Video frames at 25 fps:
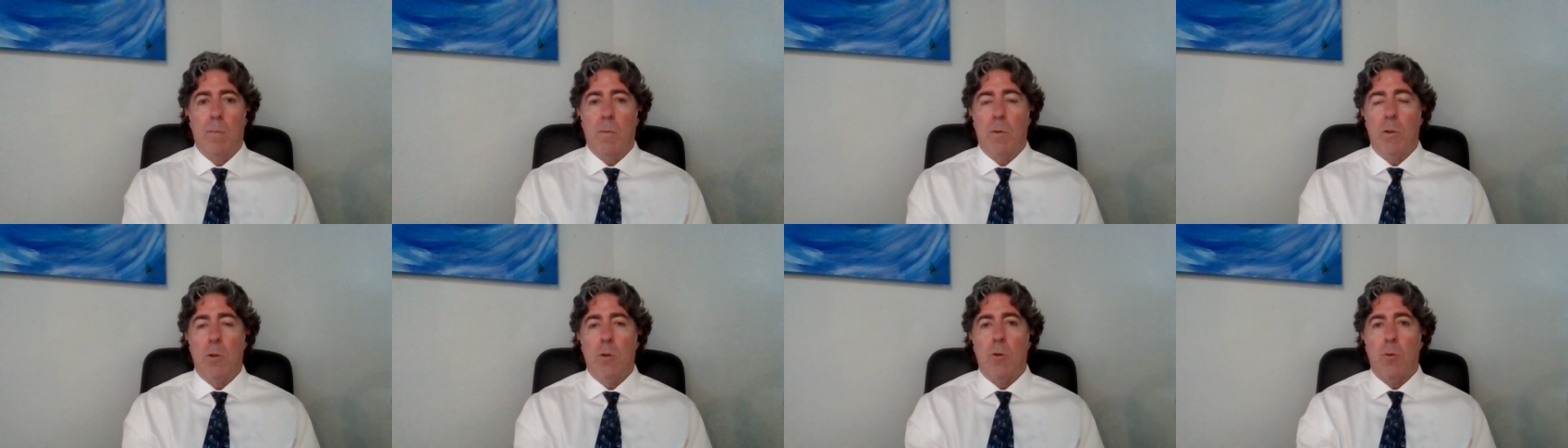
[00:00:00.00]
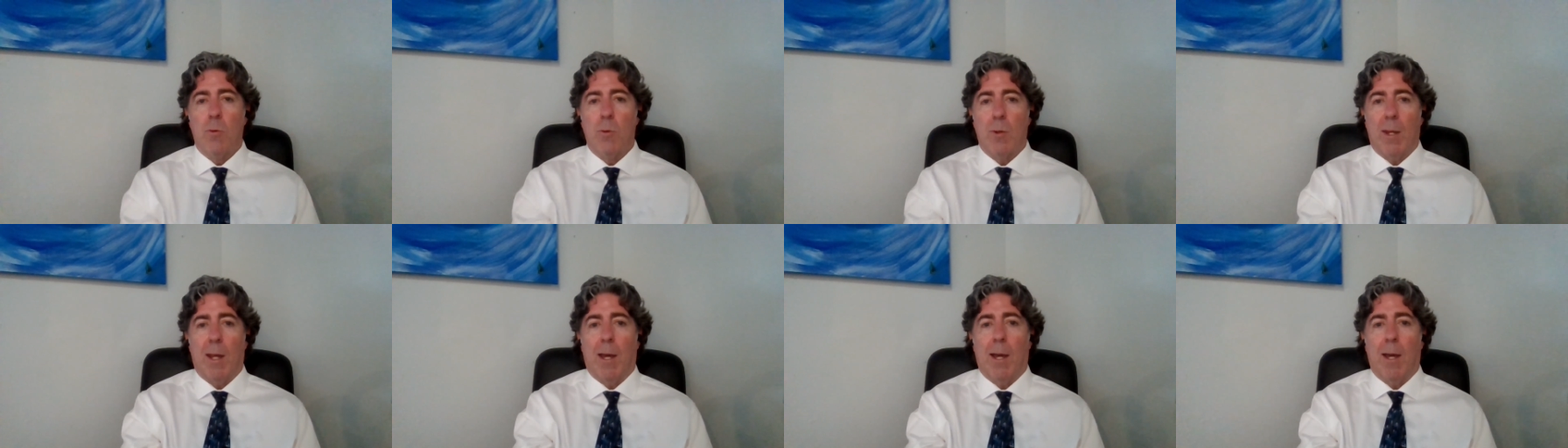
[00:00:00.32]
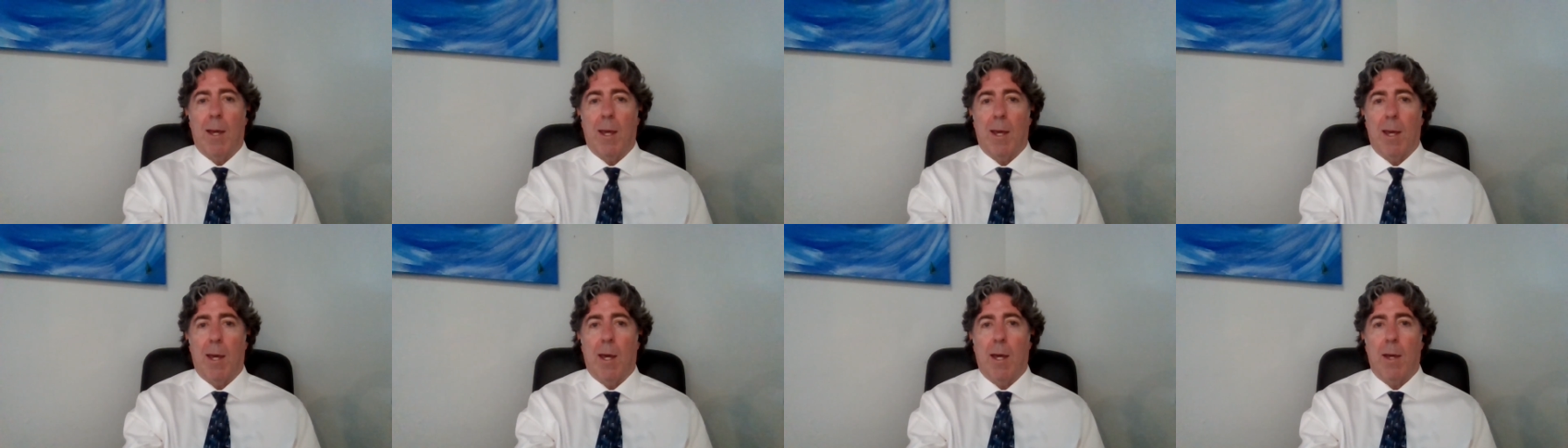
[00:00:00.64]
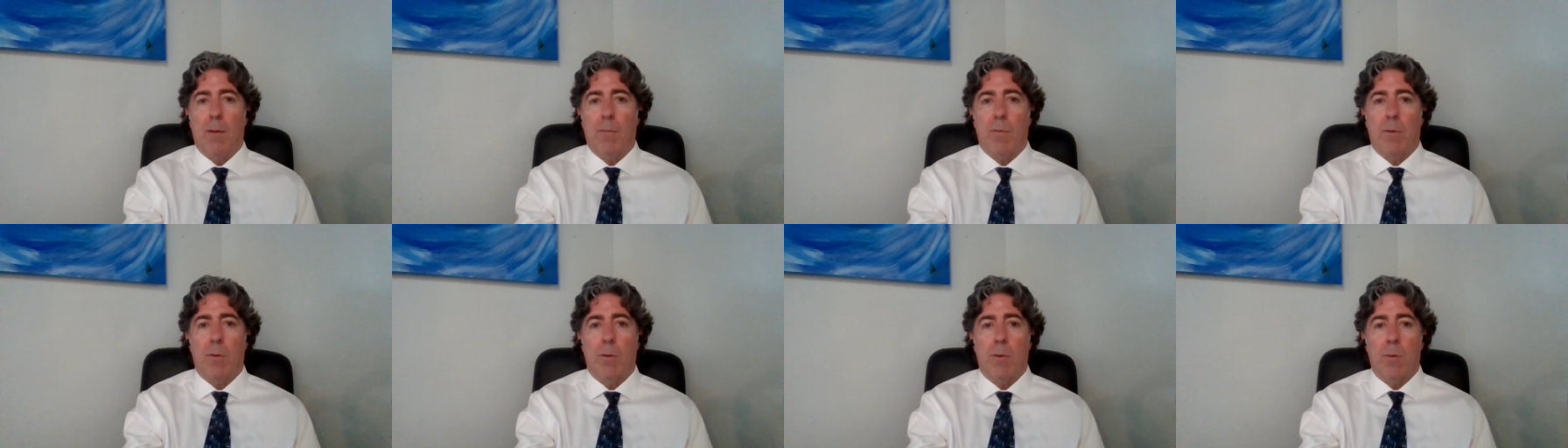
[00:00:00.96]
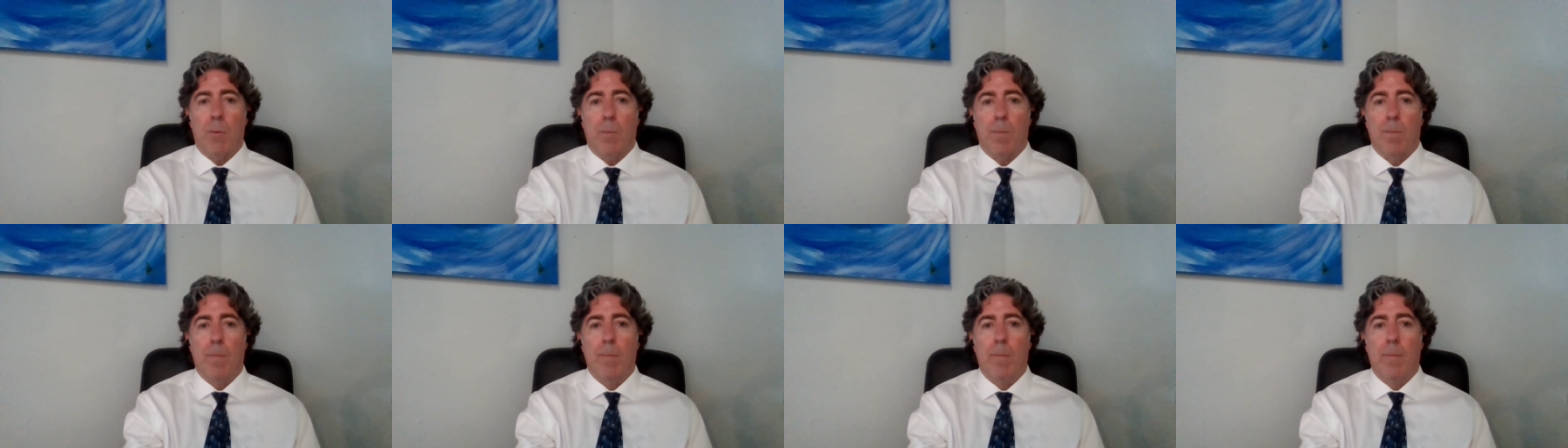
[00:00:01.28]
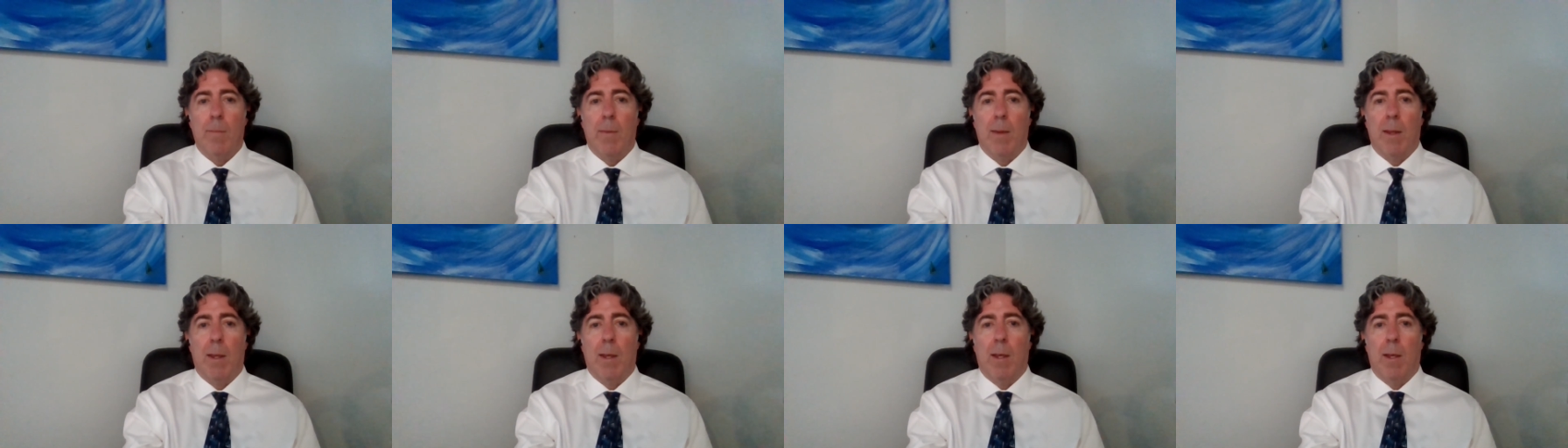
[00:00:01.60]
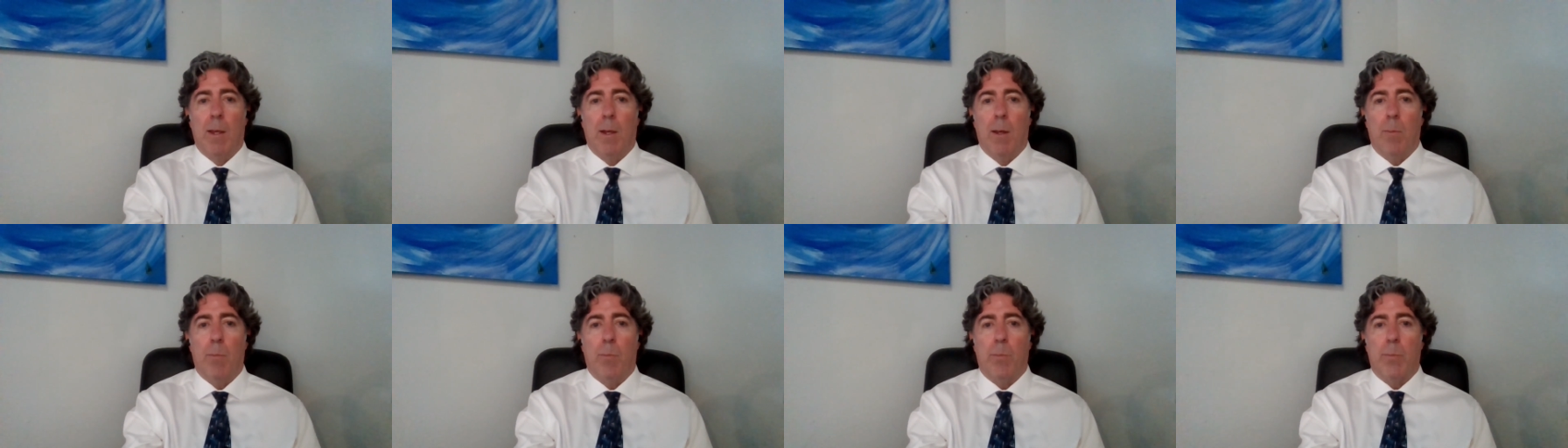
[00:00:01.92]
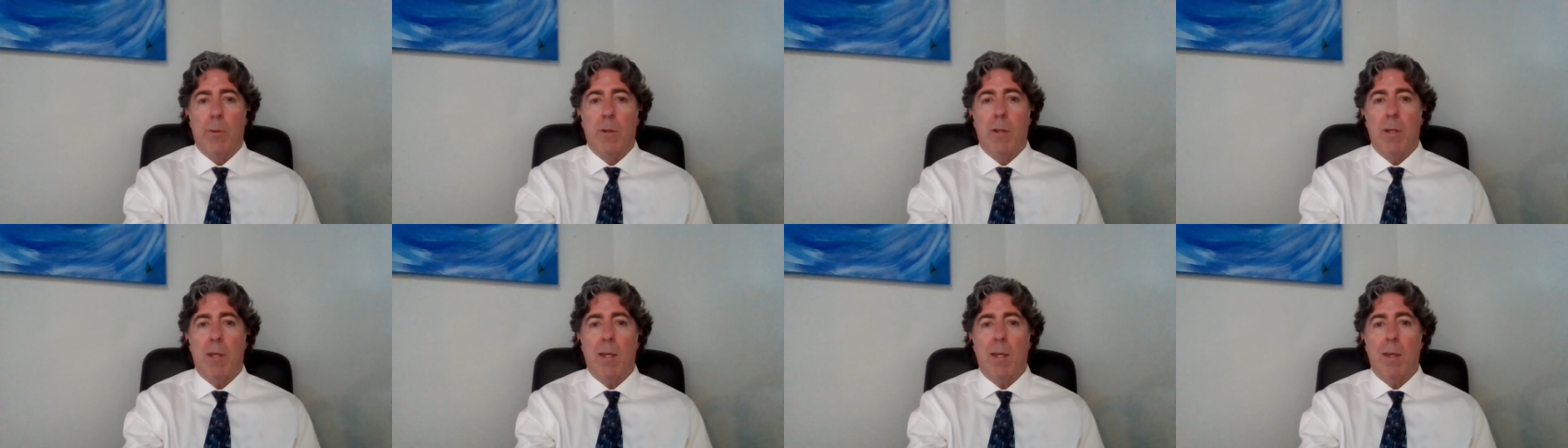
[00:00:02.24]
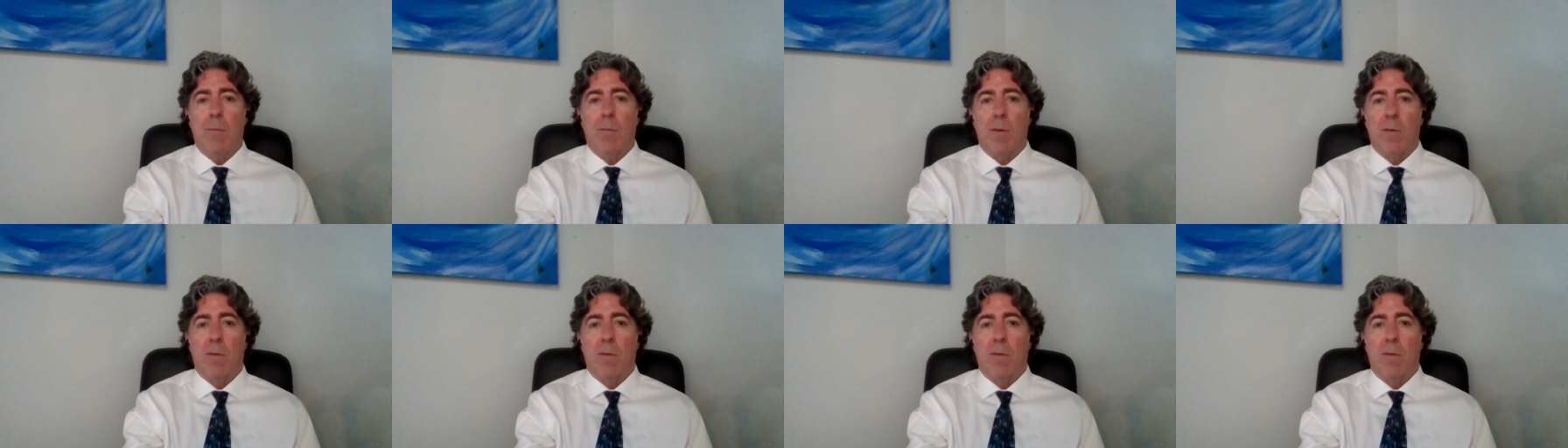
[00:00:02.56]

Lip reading: You do not have to. Believe